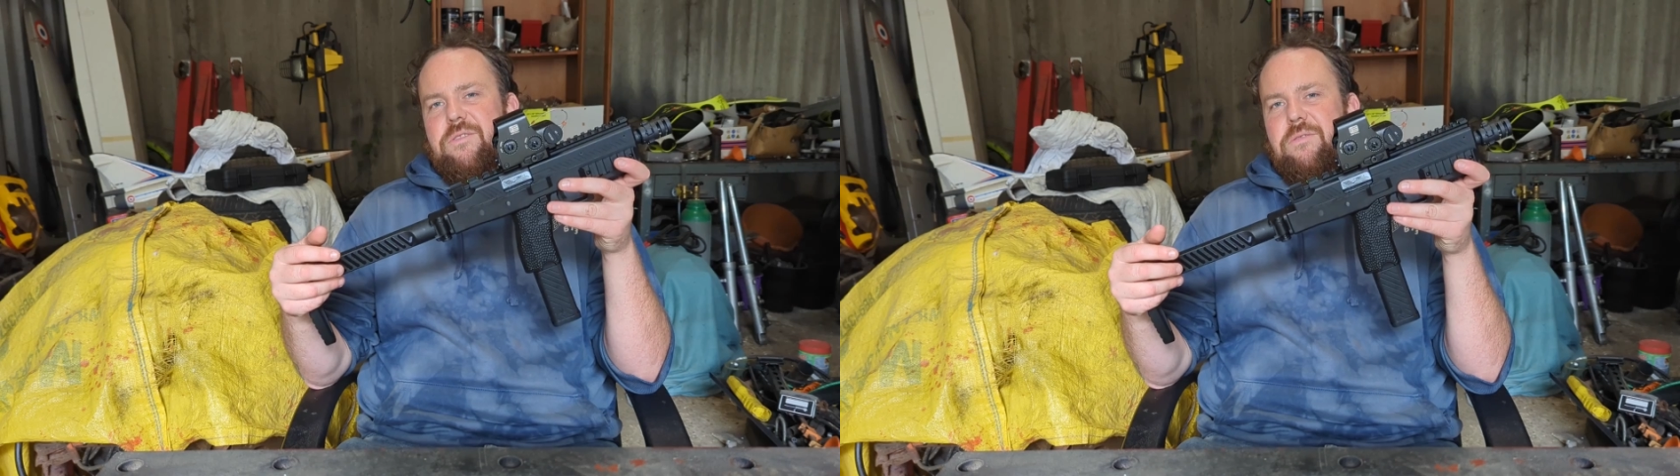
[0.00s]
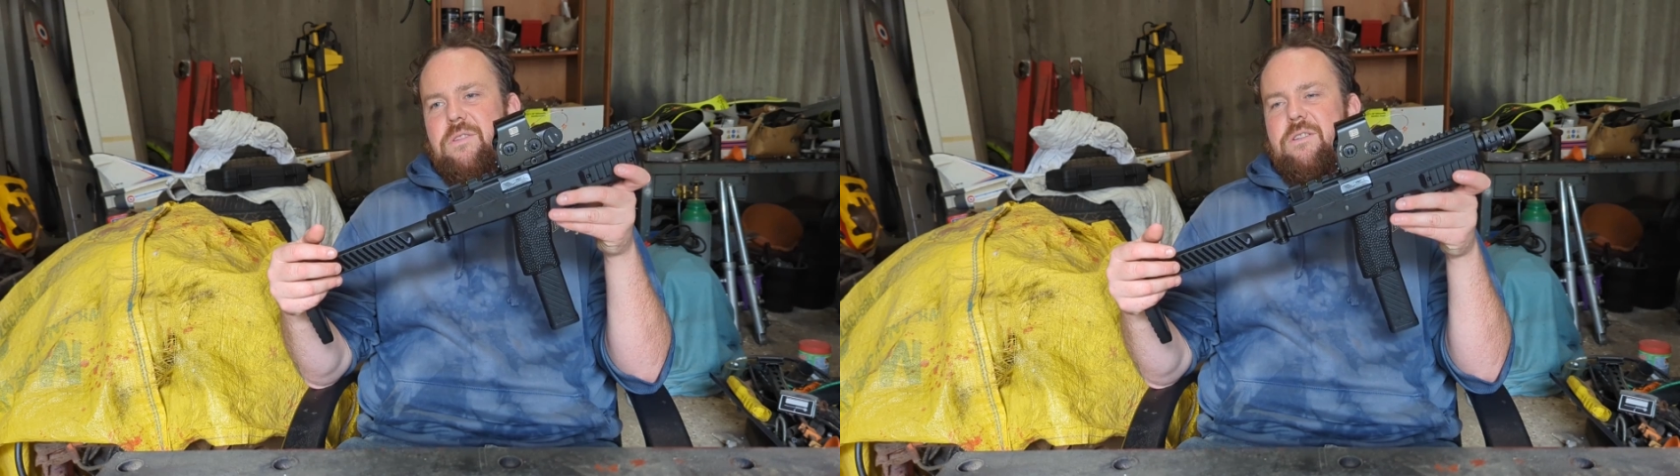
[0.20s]

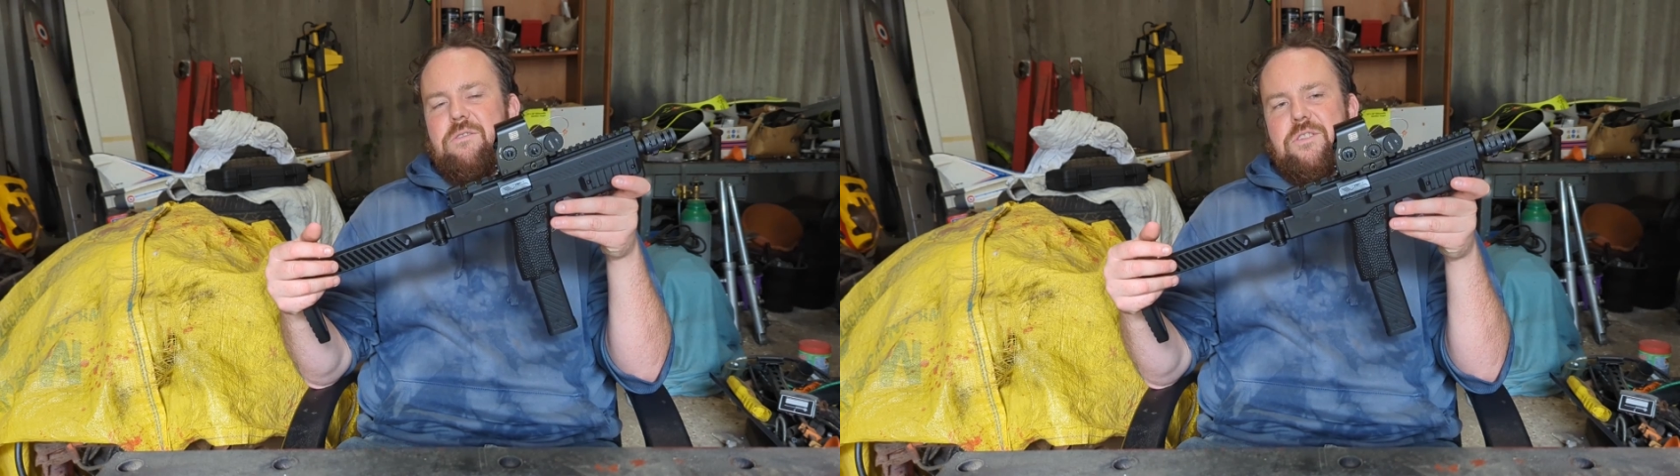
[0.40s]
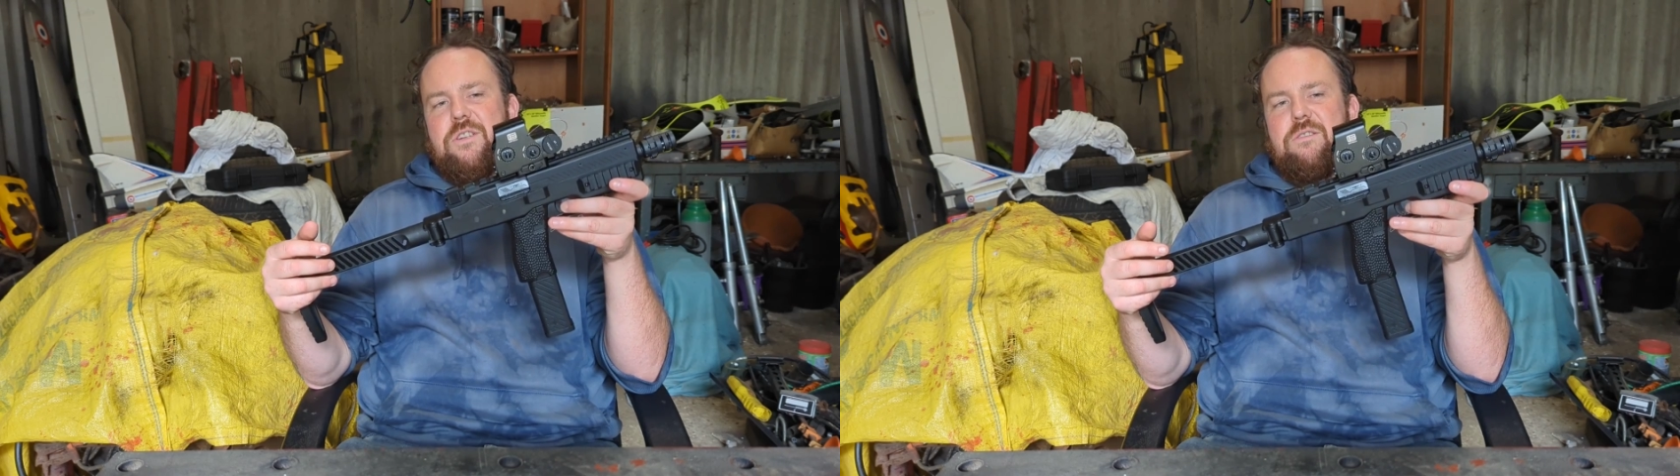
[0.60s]
the fully
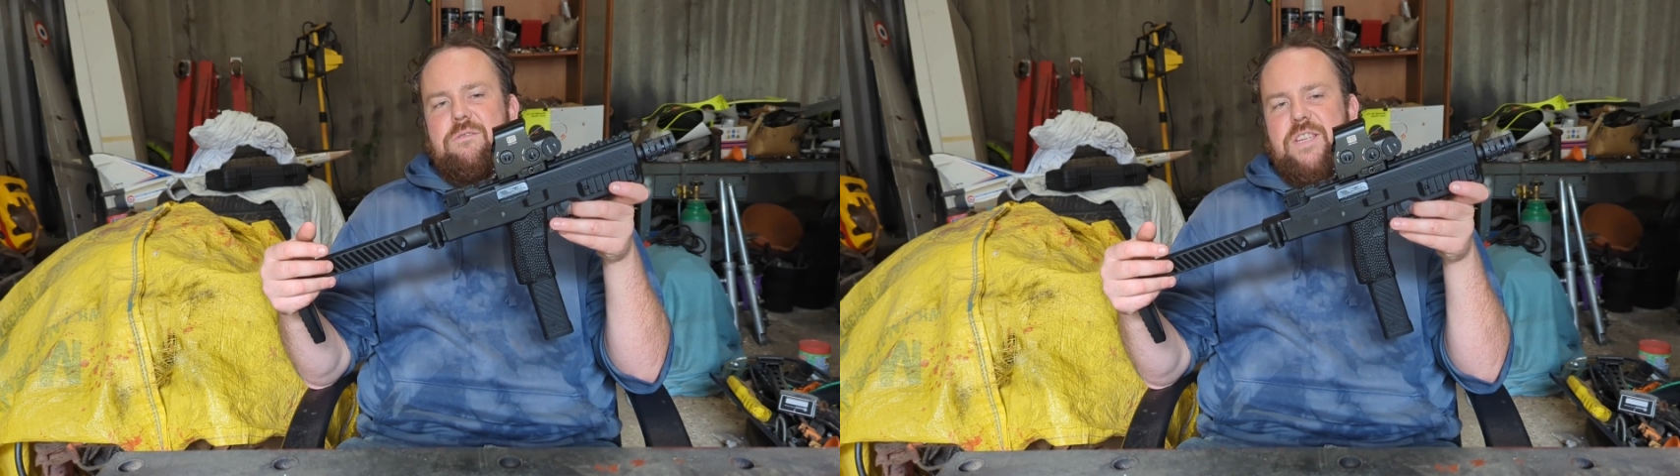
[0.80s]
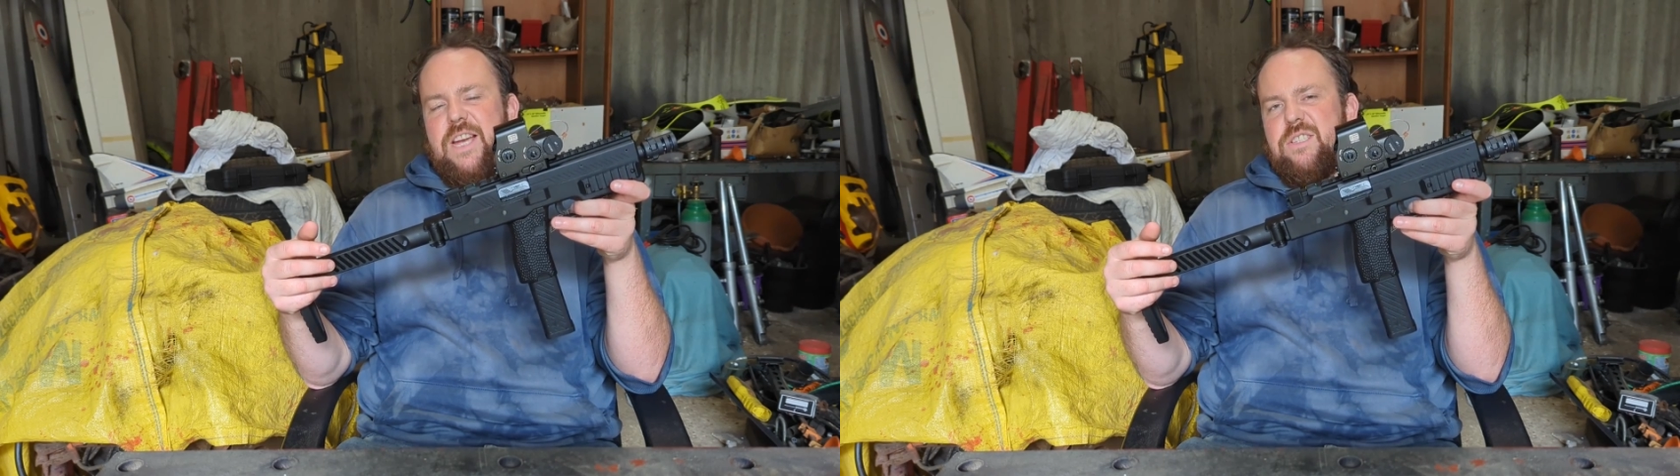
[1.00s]

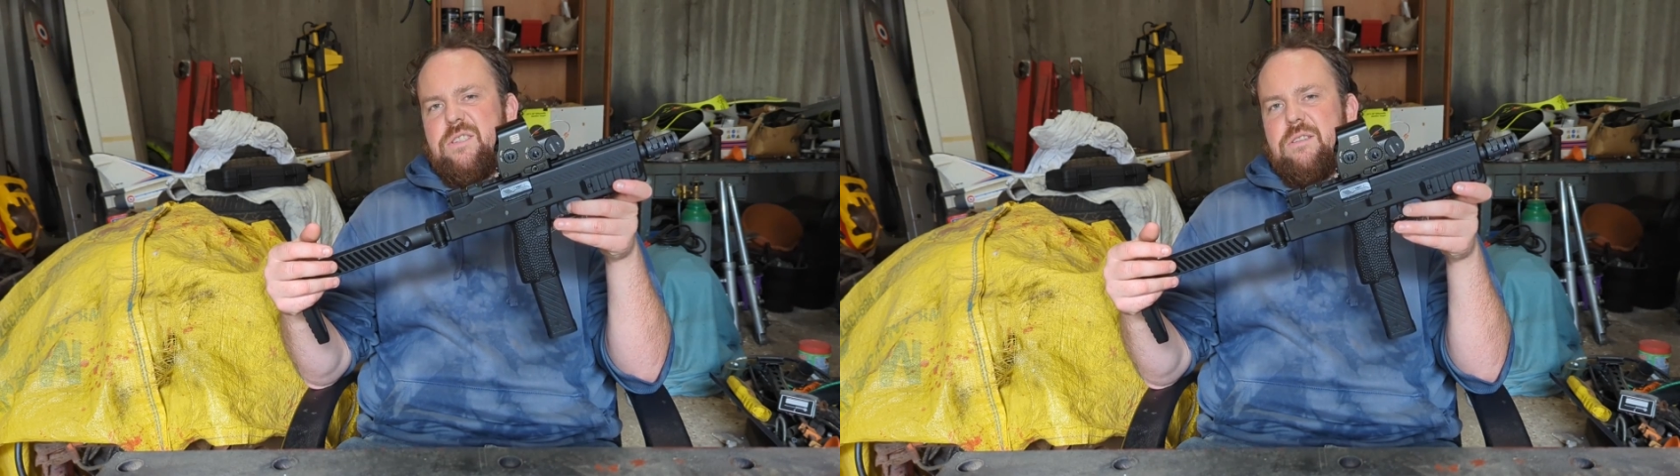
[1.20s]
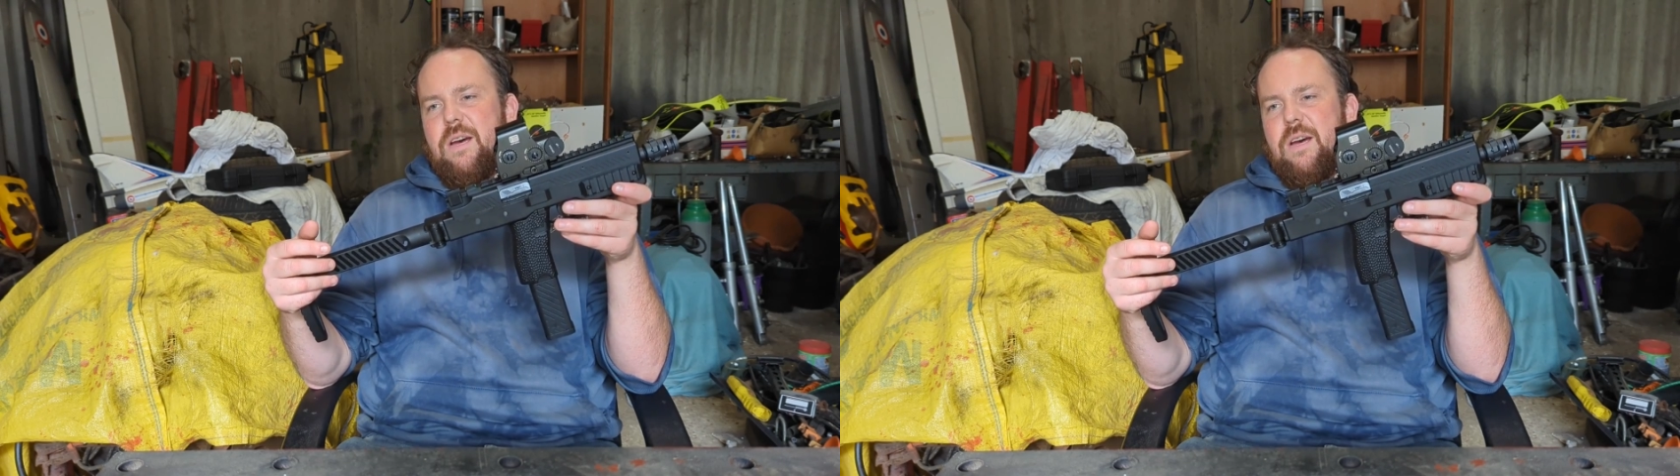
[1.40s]
auto test.